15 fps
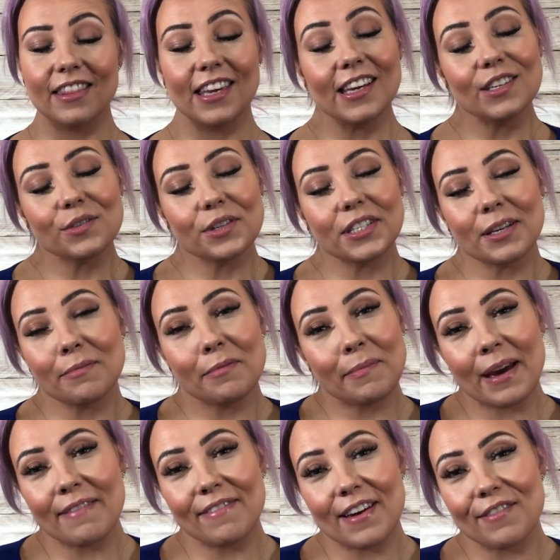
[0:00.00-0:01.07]
These are some of
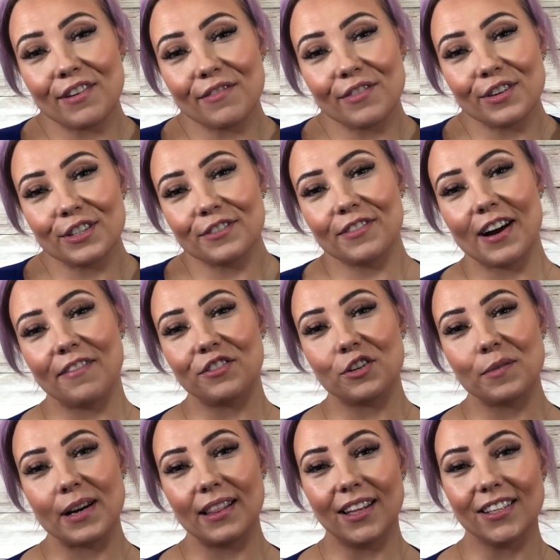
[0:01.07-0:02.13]
my favorite foods for
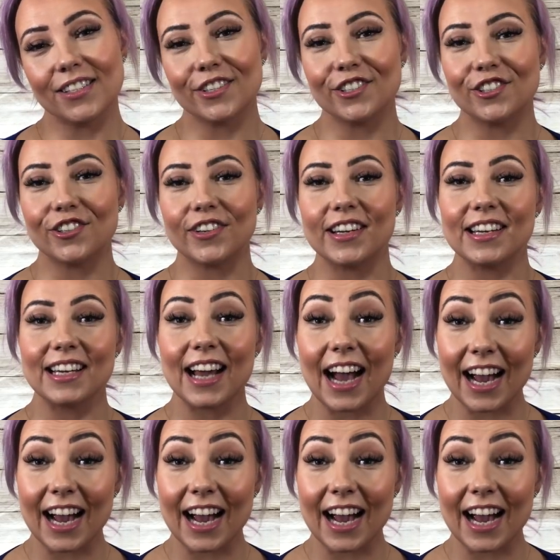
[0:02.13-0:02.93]
after weight loss surgery.